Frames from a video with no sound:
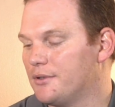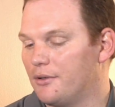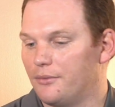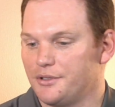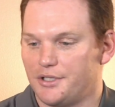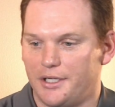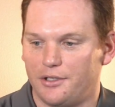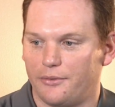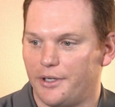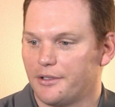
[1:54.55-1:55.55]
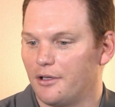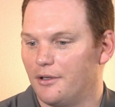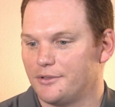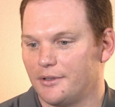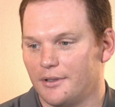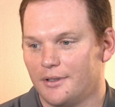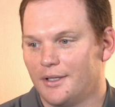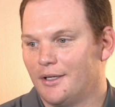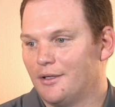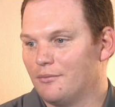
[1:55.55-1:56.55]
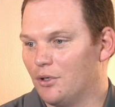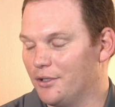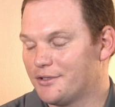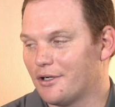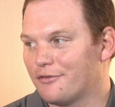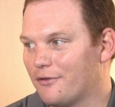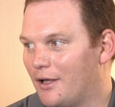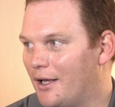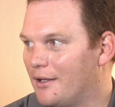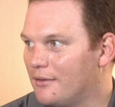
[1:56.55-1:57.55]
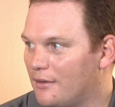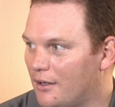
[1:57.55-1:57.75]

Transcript: So when January comes and the bullets start flying,